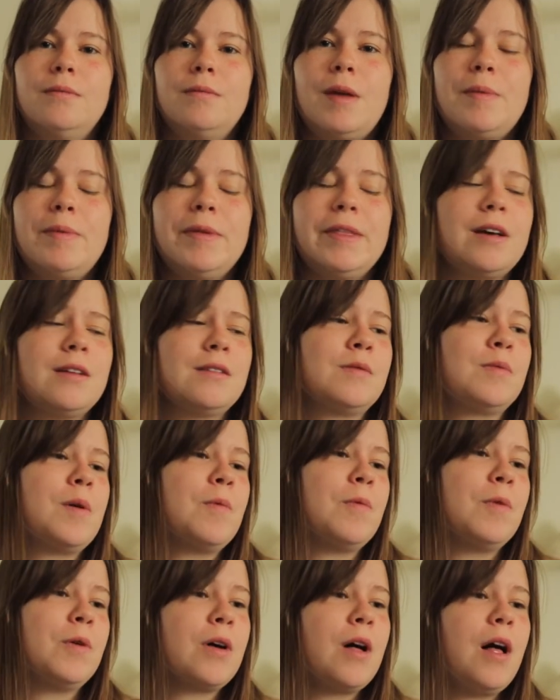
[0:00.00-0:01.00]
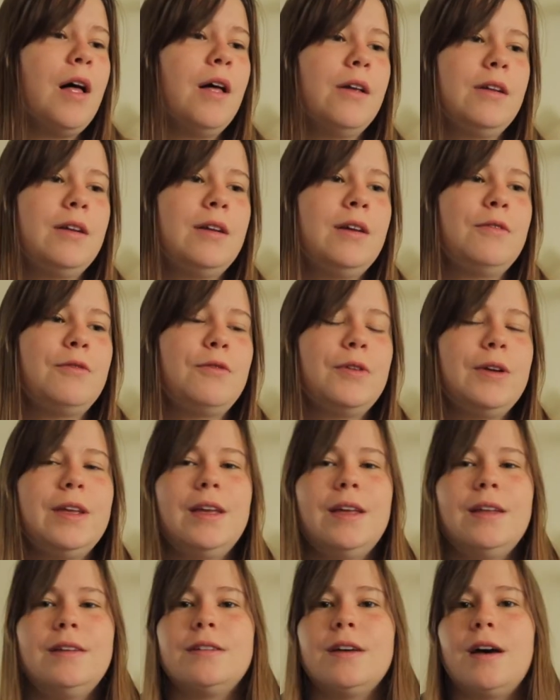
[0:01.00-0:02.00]
Maybe that's what we'll call it if
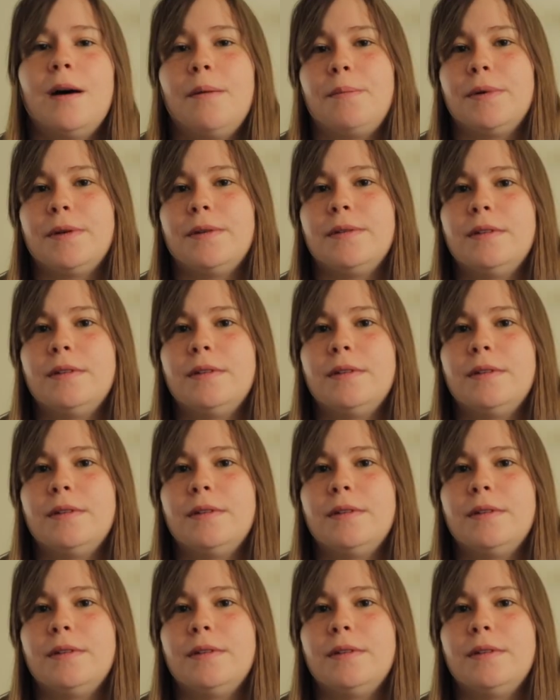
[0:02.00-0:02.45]
we end up